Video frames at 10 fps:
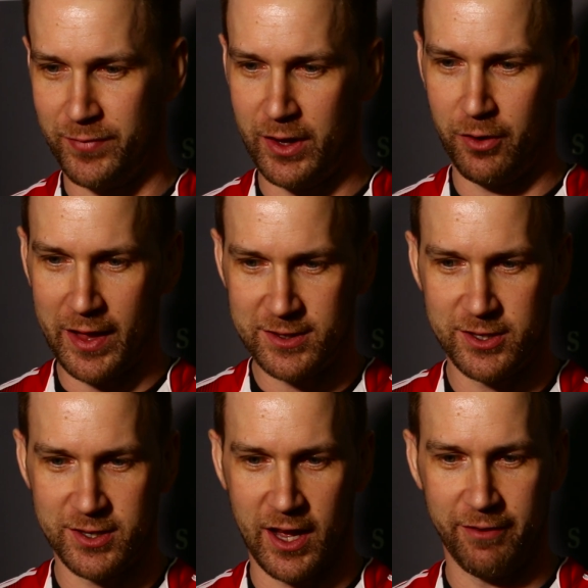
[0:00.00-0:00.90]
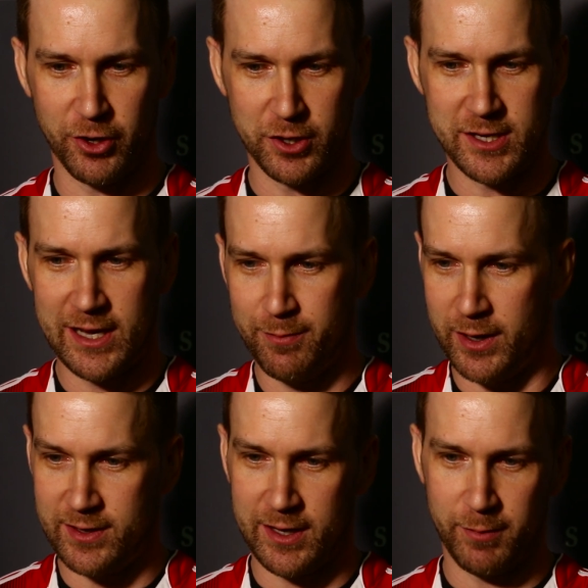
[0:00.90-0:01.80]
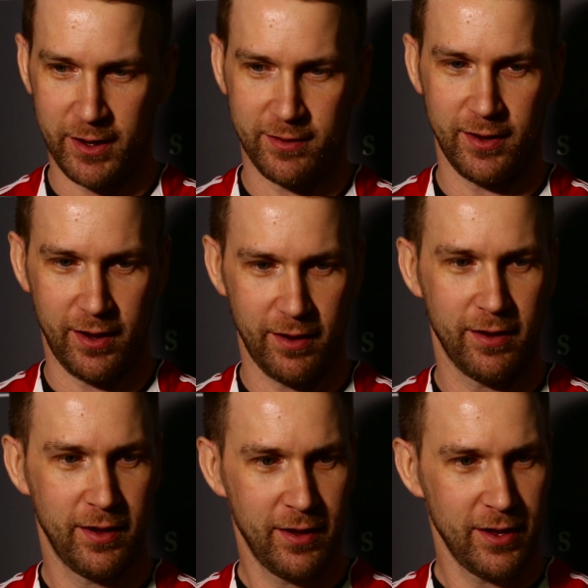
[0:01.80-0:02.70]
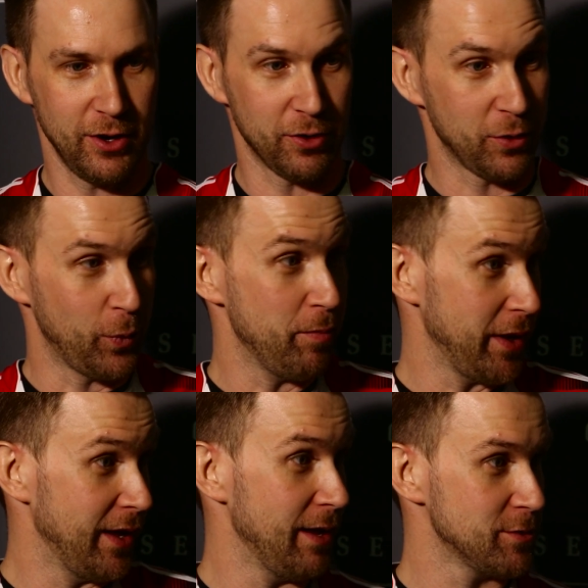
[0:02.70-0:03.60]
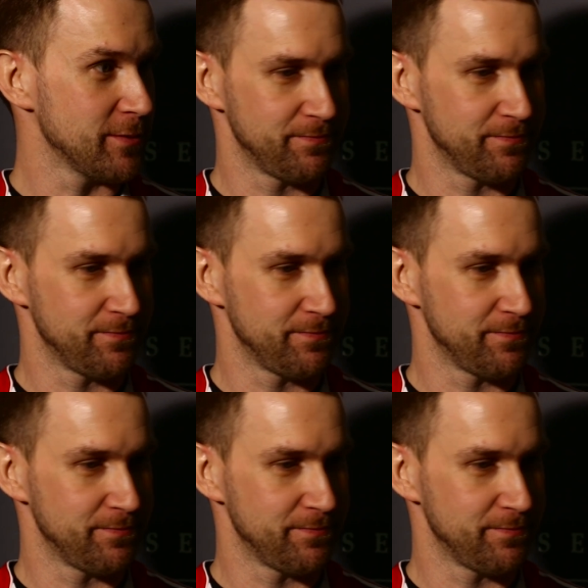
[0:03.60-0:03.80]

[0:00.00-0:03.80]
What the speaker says: you know, that's a sign of a good team and a team that you know, can win big games.